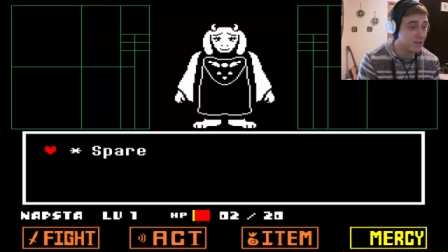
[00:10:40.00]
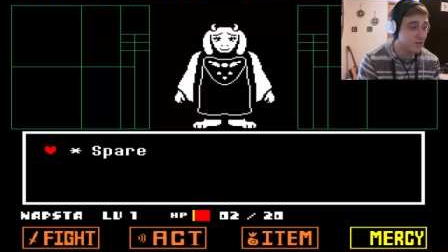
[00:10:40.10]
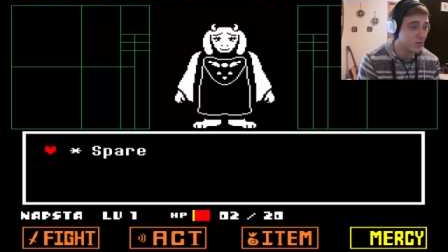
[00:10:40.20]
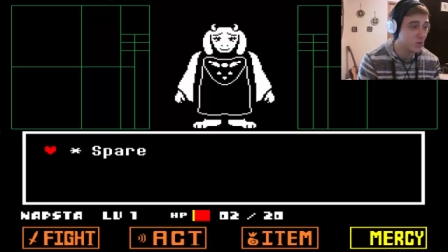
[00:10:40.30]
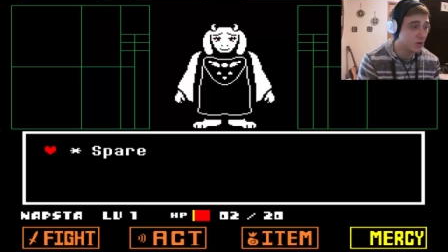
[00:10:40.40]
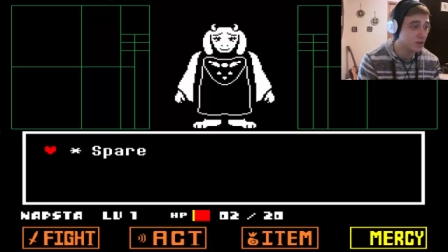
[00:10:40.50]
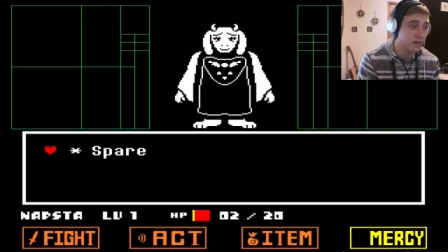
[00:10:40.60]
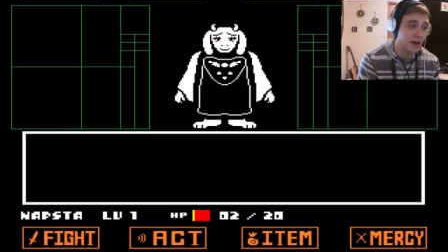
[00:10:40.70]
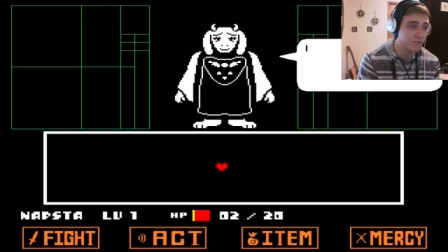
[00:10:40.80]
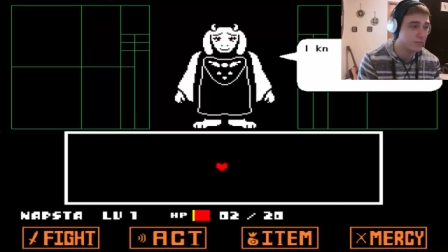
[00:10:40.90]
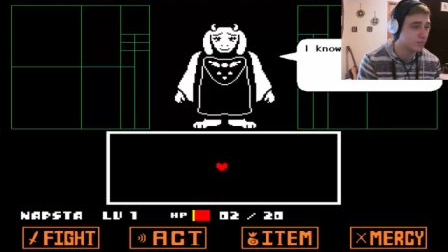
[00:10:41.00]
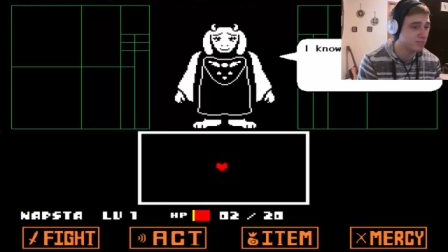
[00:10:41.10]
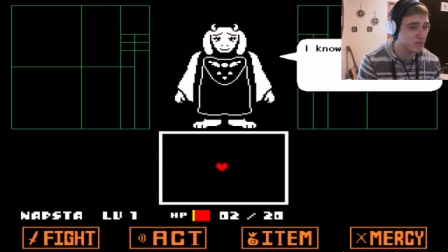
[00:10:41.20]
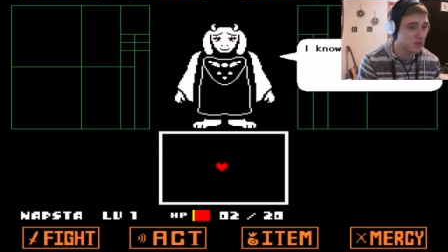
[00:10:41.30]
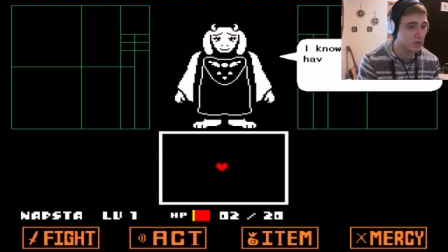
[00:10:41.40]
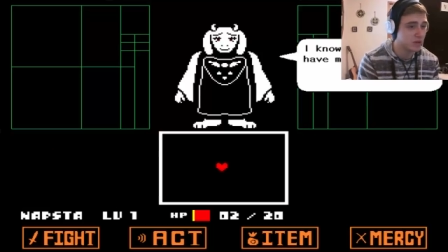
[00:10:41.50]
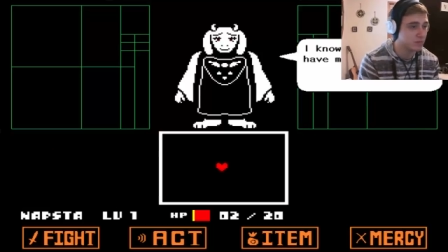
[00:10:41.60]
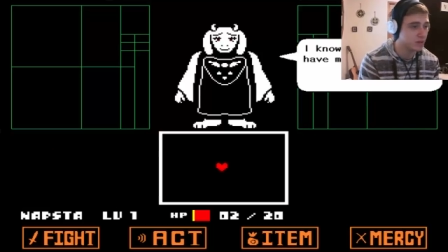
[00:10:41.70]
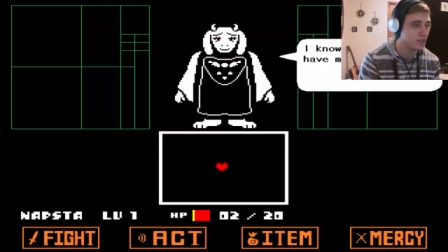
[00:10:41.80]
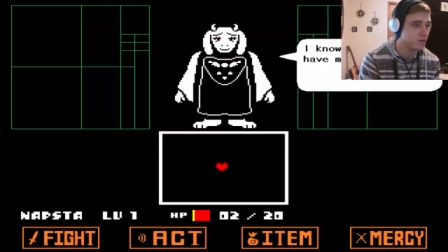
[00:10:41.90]
I know you would have. I
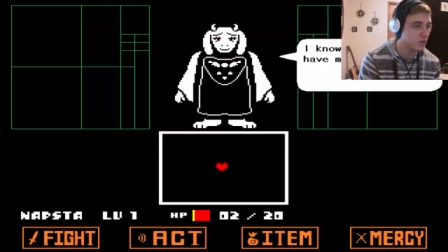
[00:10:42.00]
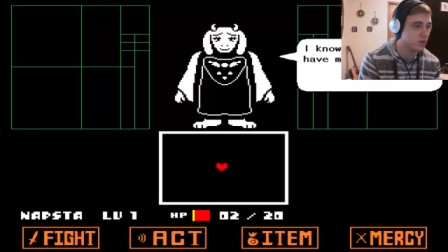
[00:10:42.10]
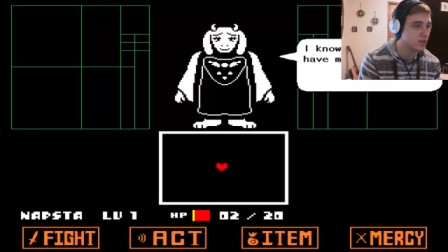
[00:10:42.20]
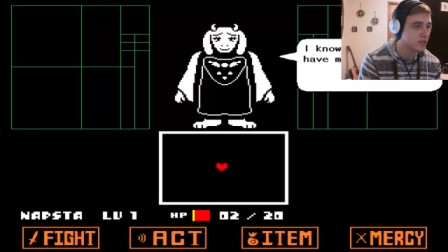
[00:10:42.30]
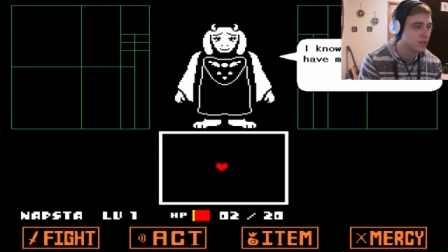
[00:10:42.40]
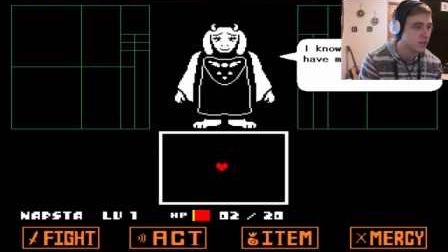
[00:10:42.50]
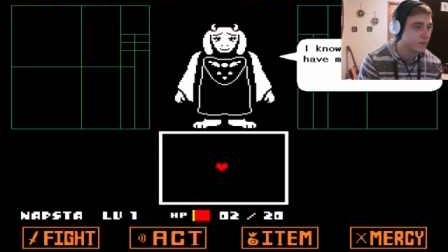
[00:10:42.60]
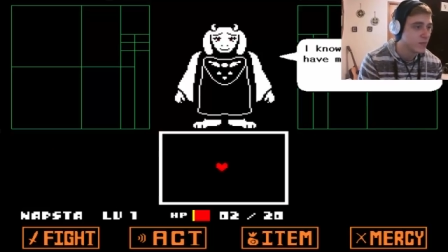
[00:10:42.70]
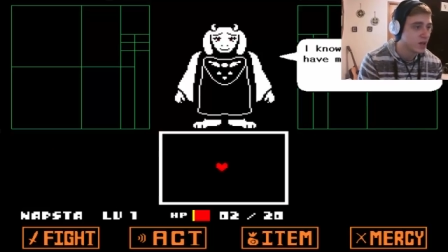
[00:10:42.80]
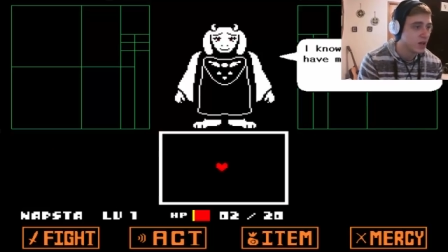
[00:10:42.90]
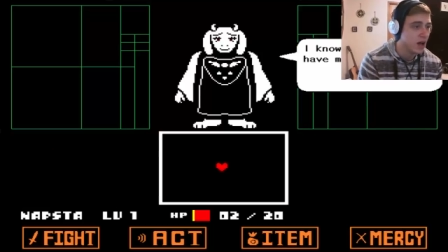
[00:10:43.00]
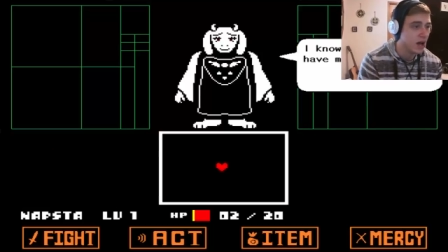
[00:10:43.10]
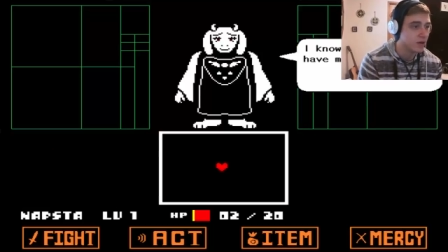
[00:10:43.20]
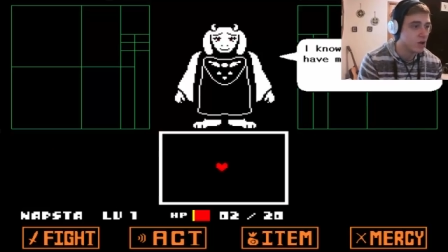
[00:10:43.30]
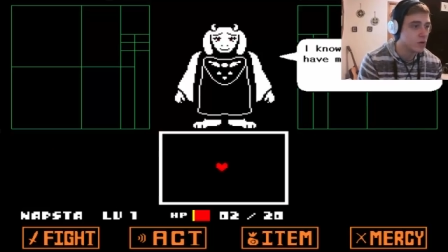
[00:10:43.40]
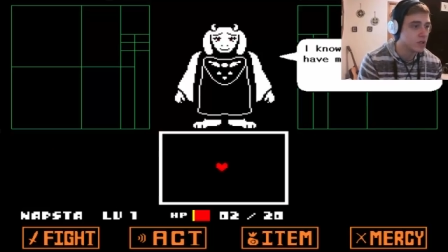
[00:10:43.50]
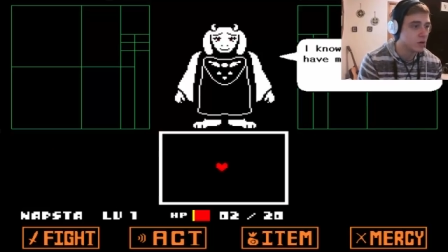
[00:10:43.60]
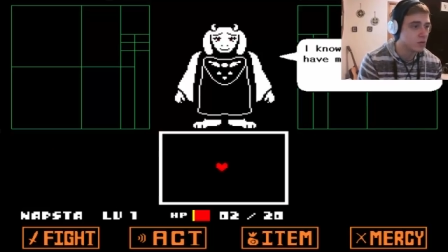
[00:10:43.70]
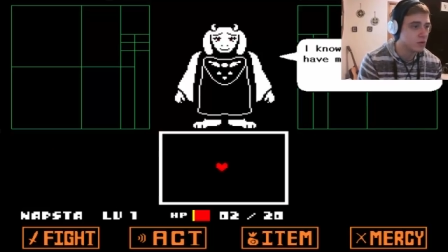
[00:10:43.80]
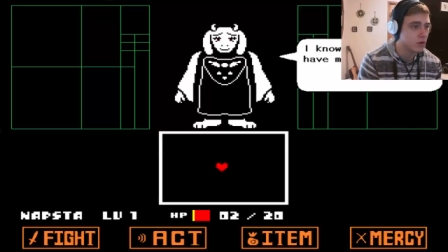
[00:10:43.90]
totally believe you would. I know we
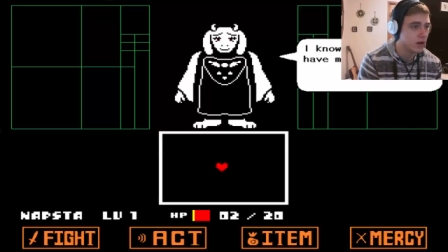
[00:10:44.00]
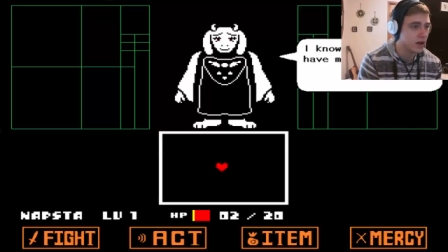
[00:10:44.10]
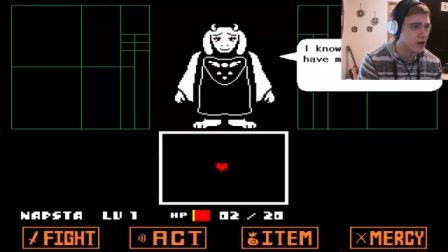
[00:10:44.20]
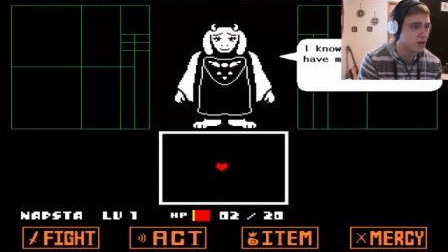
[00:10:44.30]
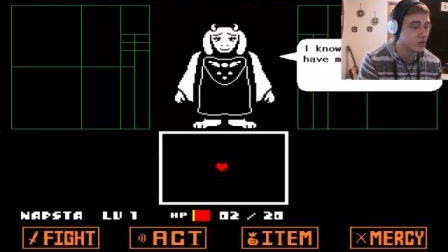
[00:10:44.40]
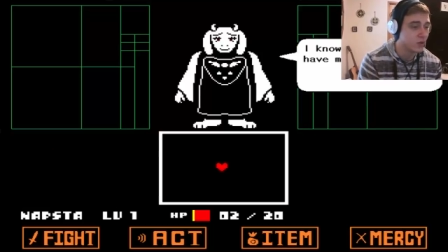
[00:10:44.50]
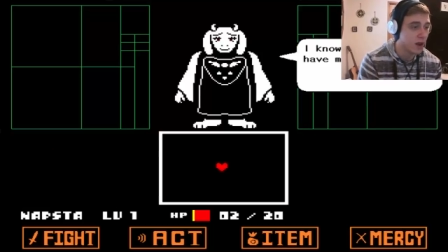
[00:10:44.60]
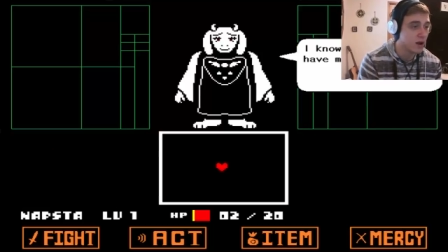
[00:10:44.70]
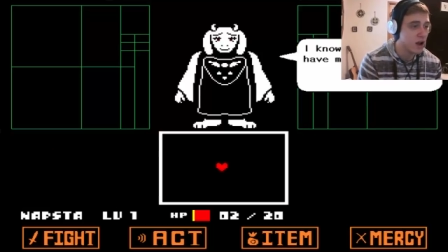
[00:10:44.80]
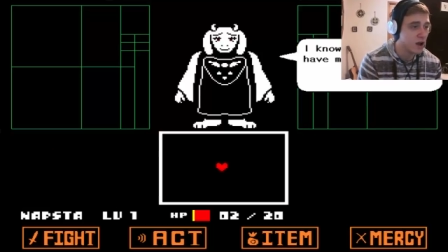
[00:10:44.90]
don't do